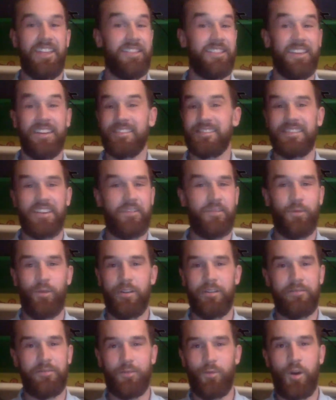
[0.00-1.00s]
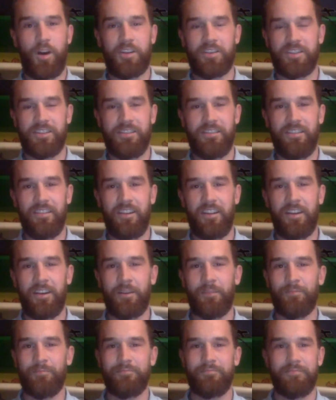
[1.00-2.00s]
And thanks to everyone for watching.
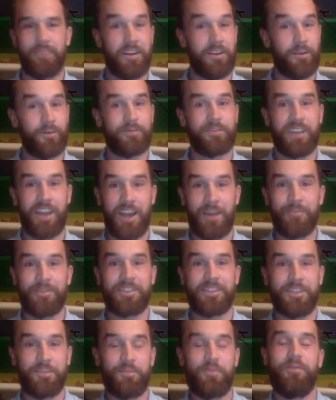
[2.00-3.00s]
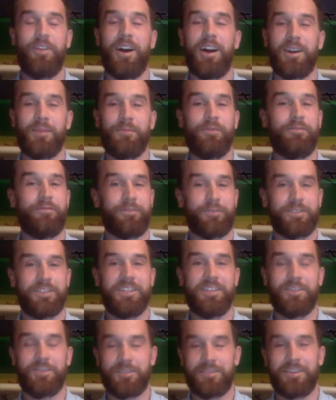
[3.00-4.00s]
I know time is super valuable for
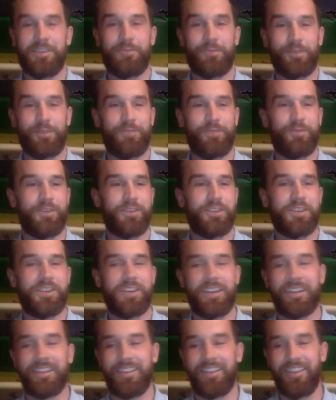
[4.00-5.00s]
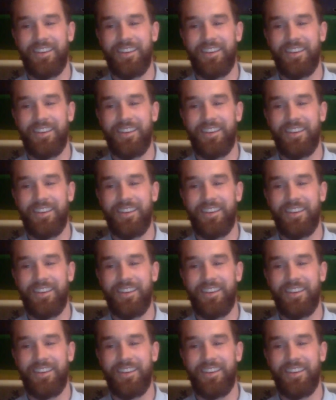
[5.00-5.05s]
teachers, and I really appreciate it.